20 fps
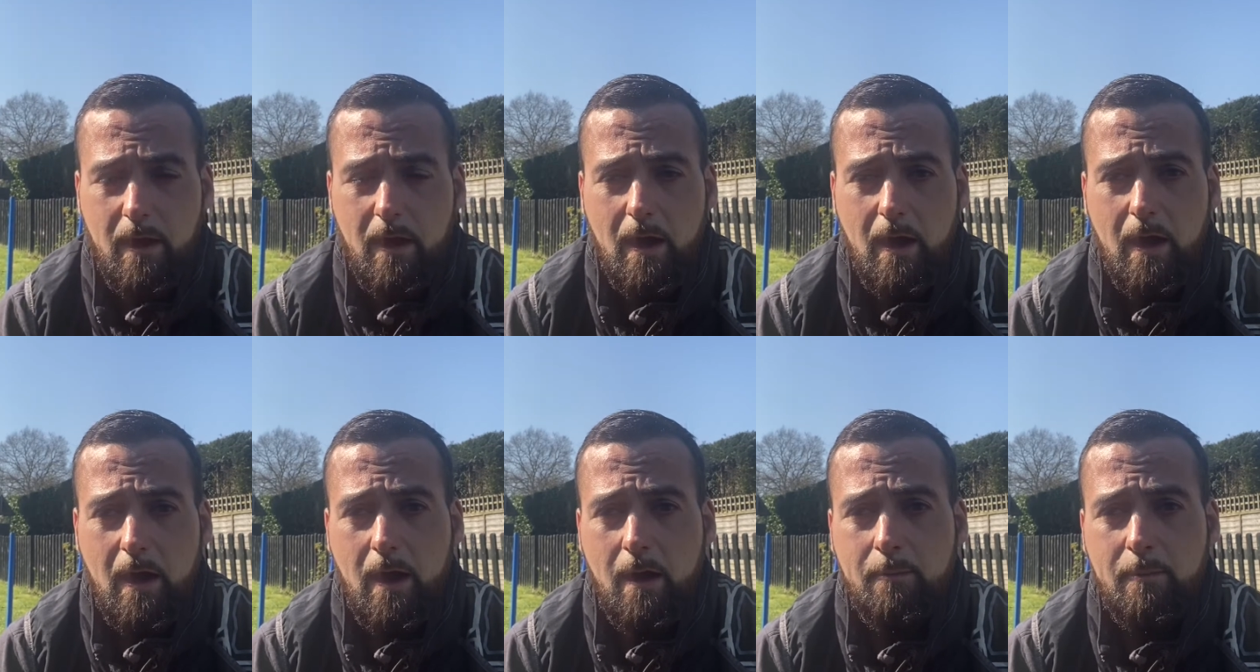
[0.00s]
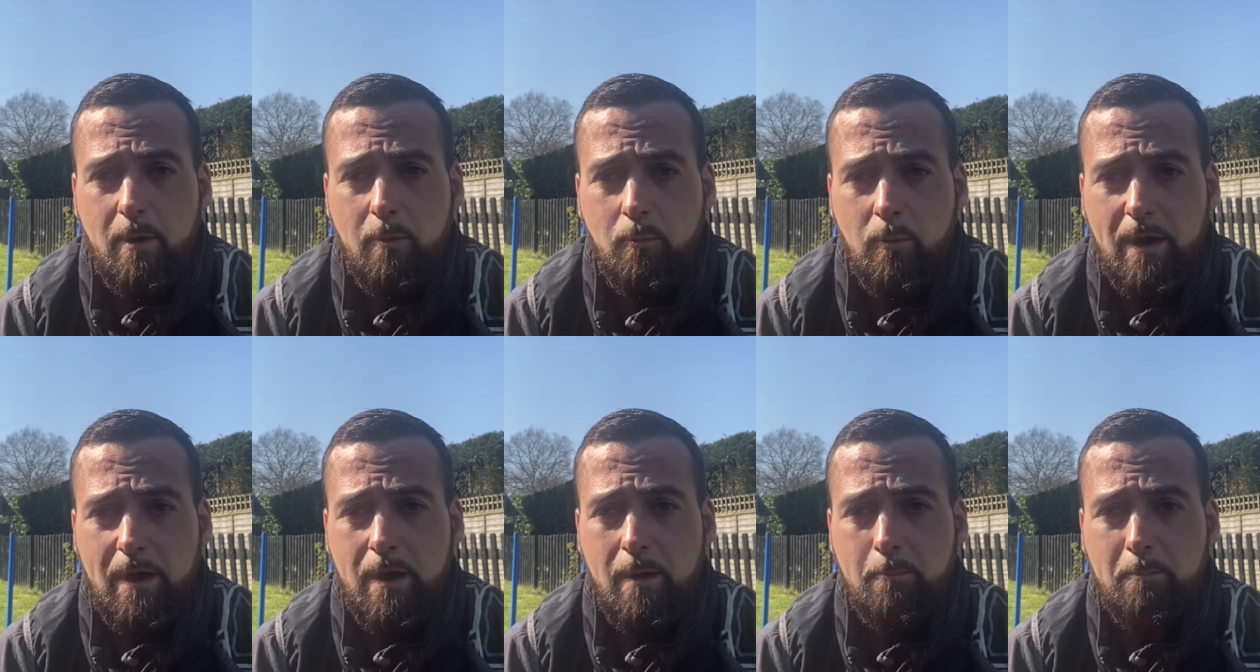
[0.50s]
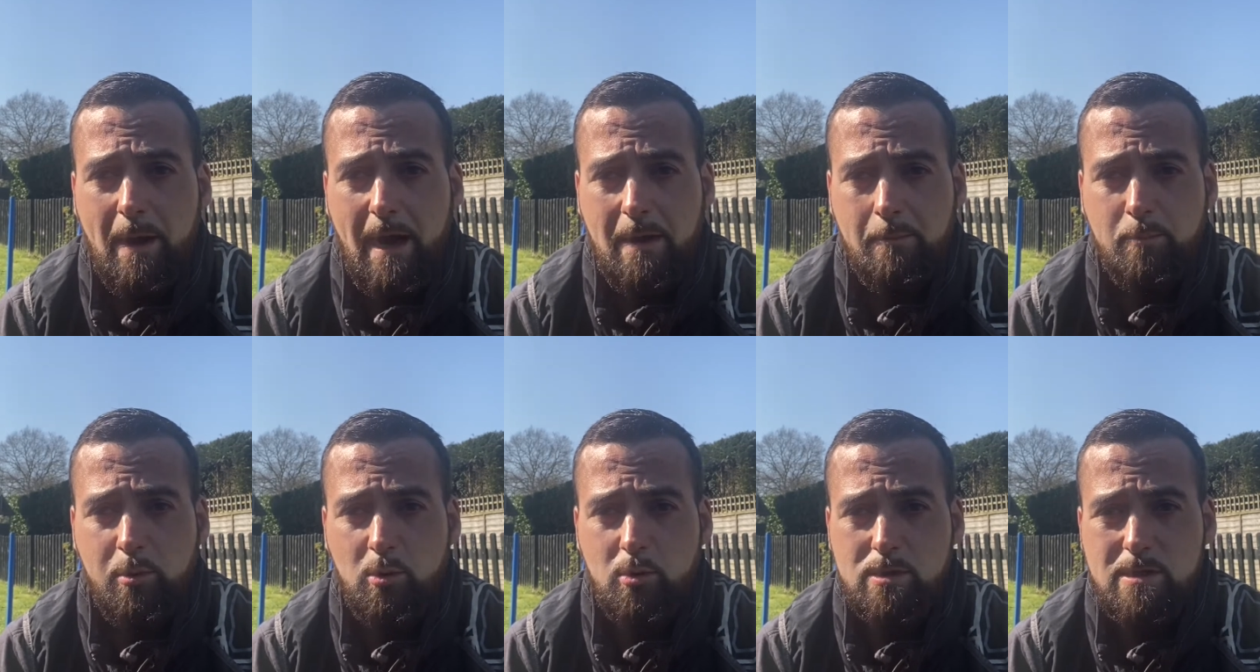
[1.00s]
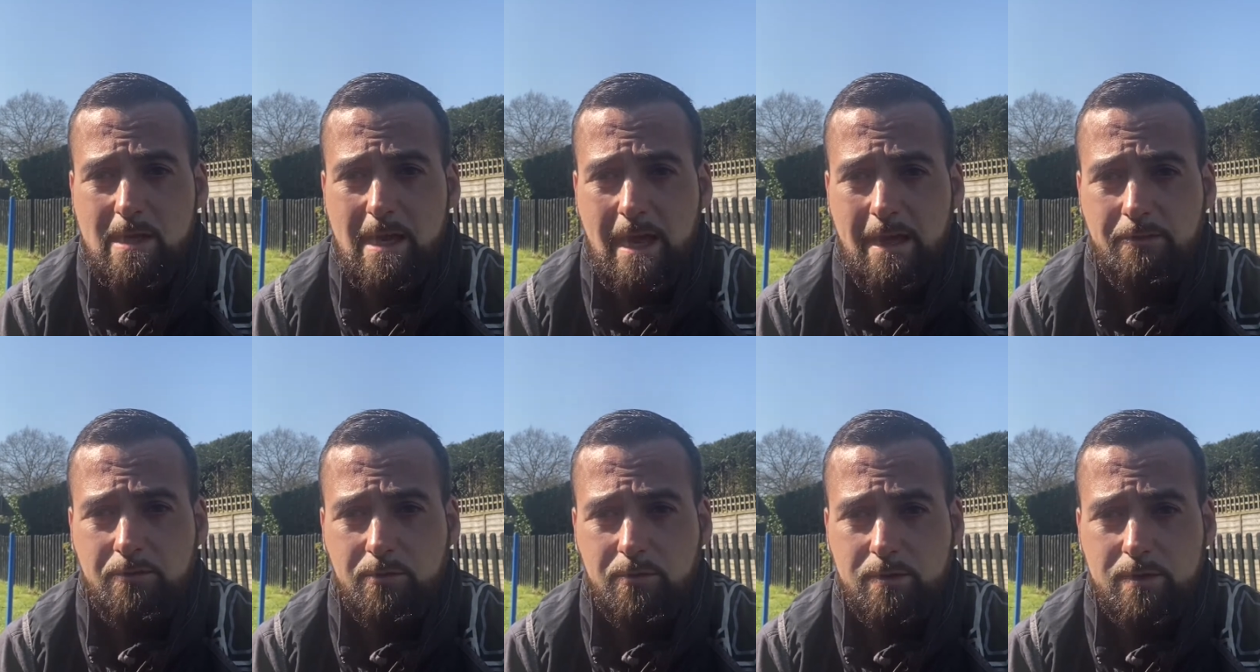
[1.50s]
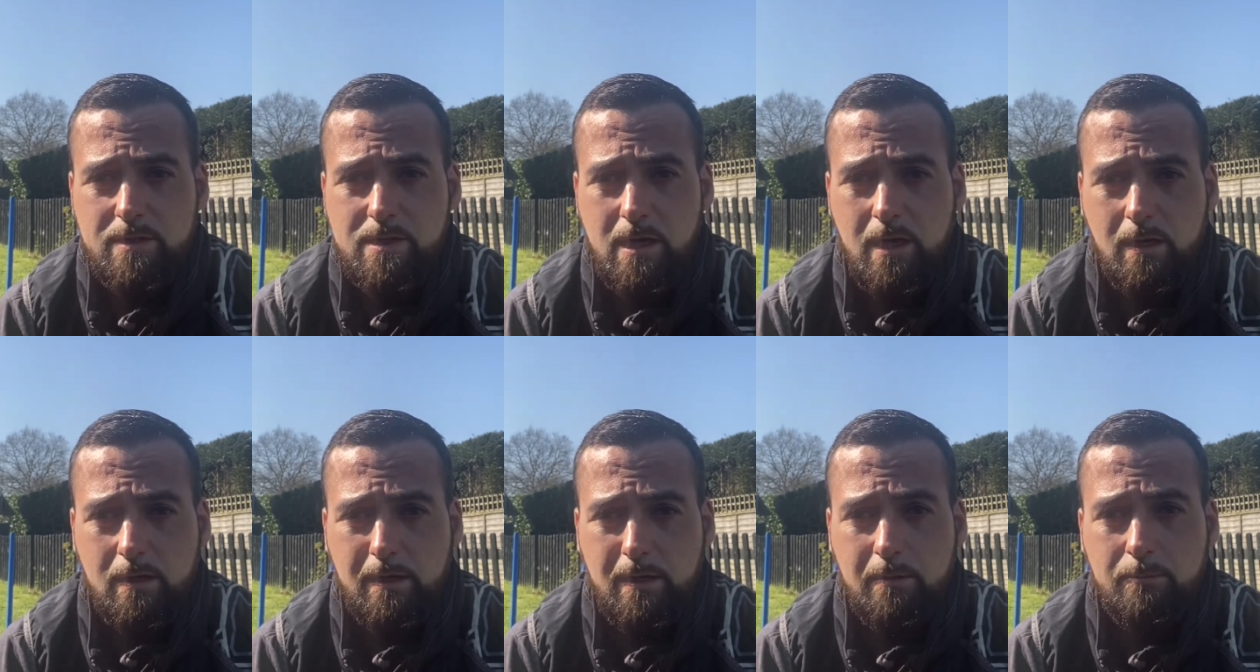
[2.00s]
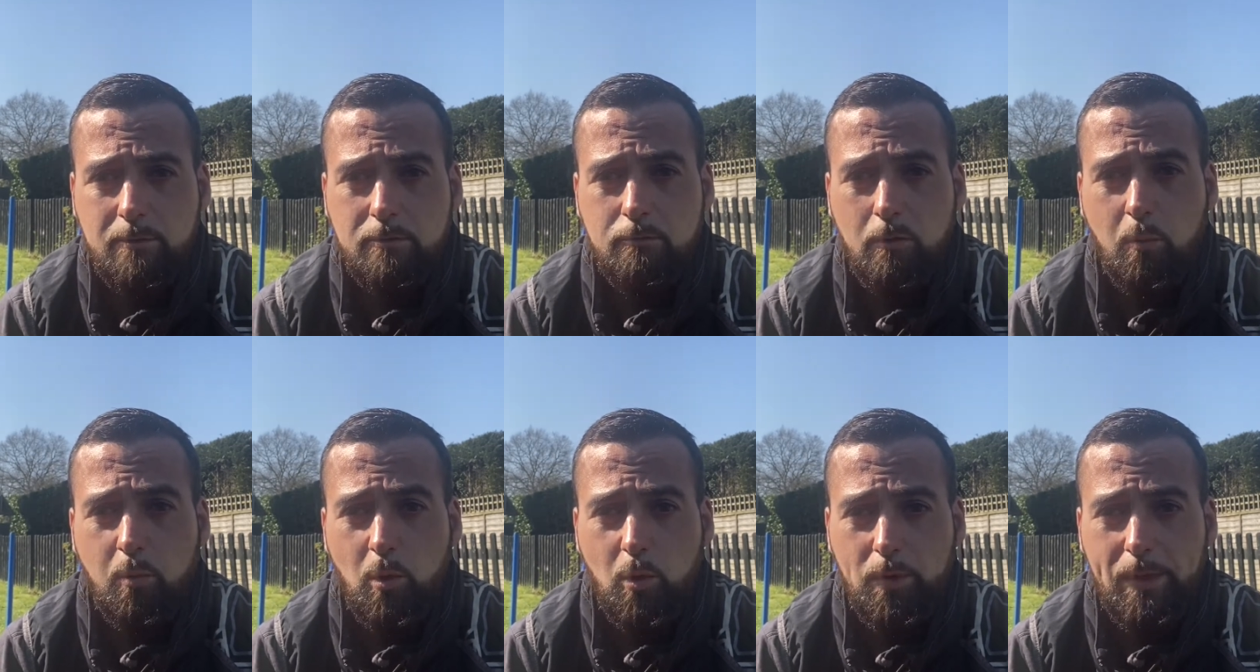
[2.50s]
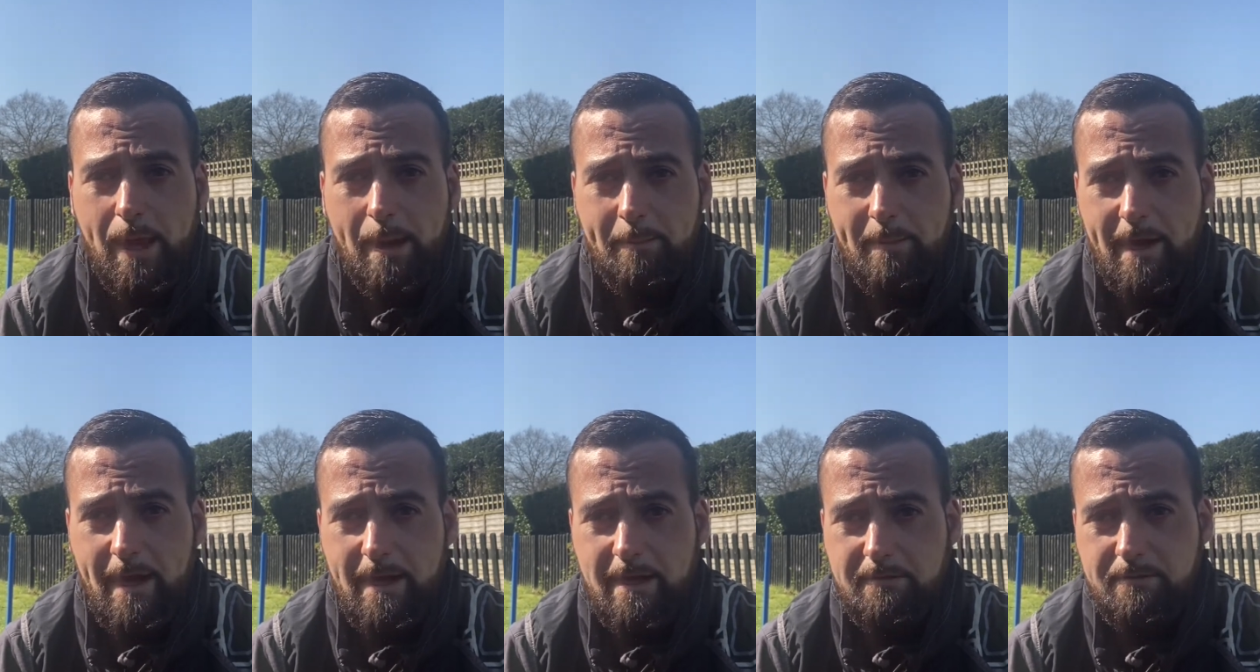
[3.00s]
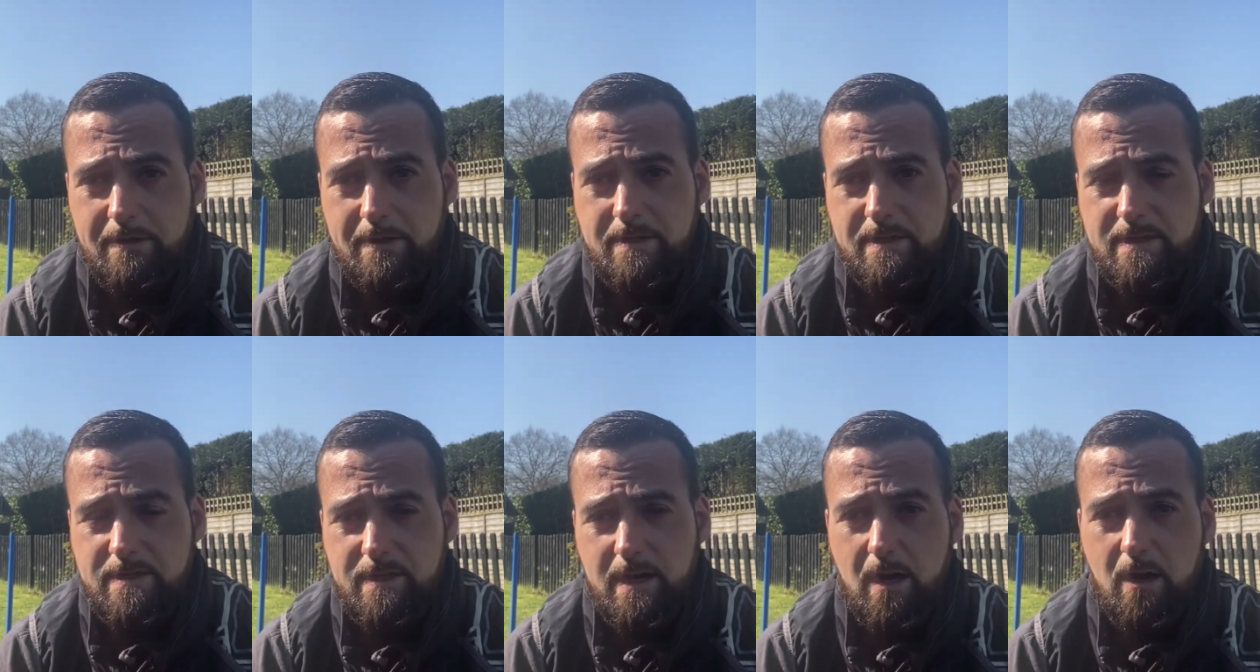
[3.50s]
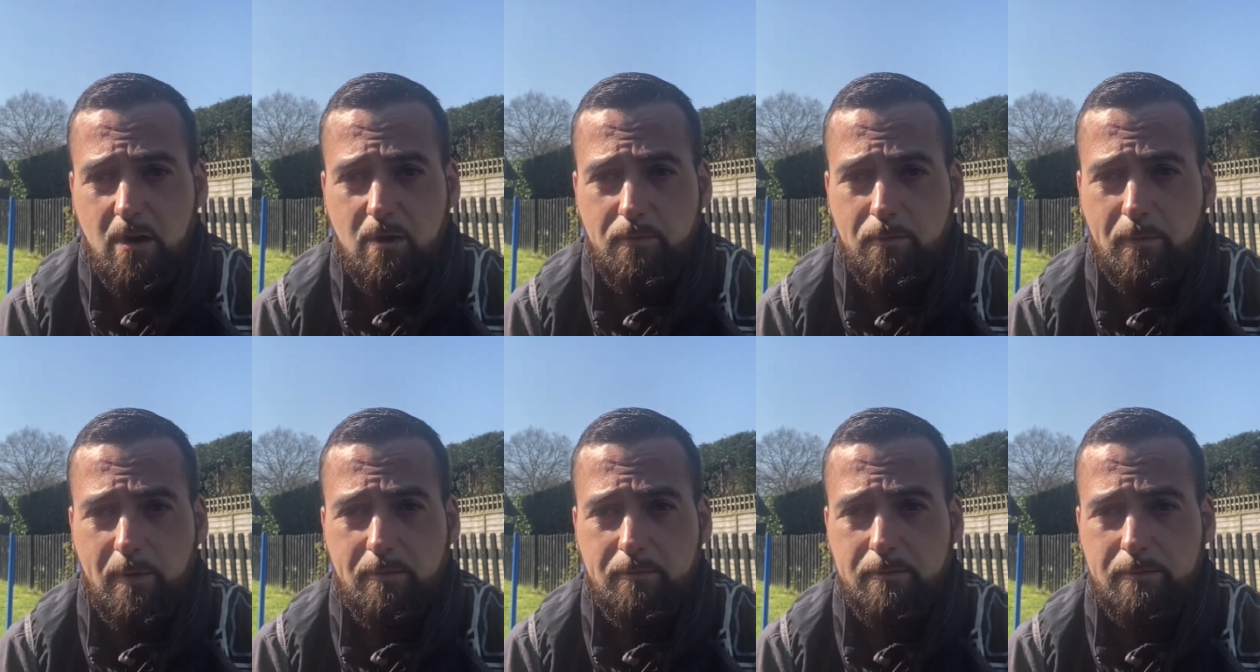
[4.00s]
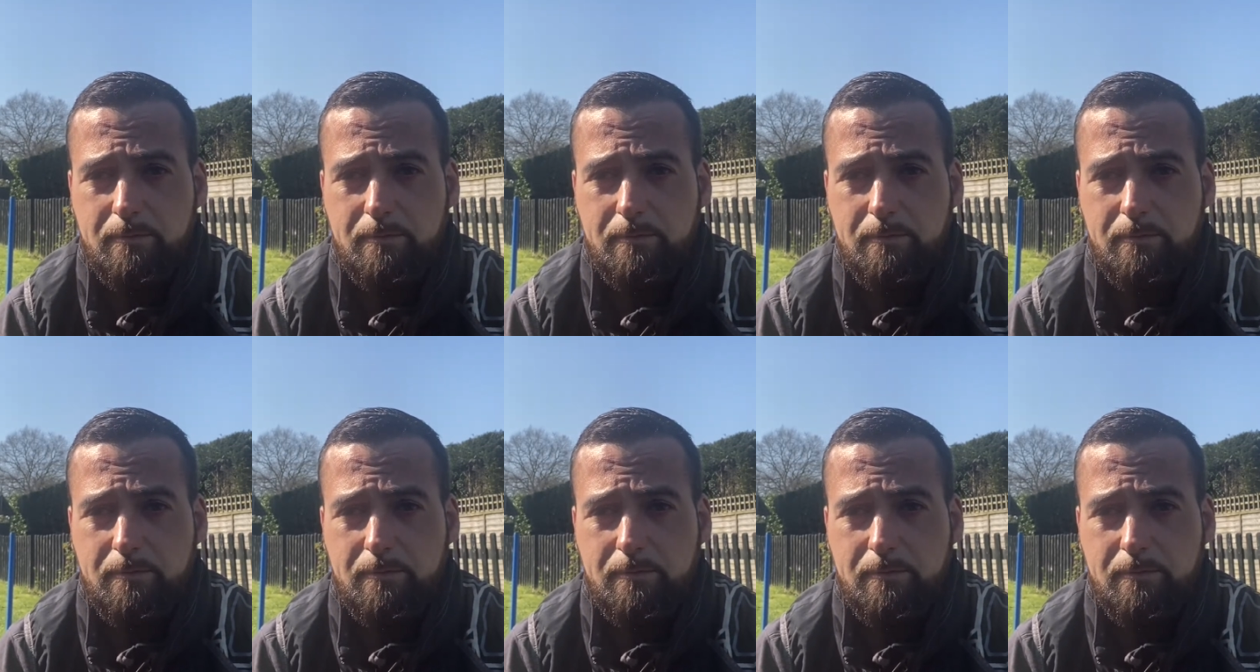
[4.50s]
and when her back paws land on the target, I'm going to reward that behaviour to start off with.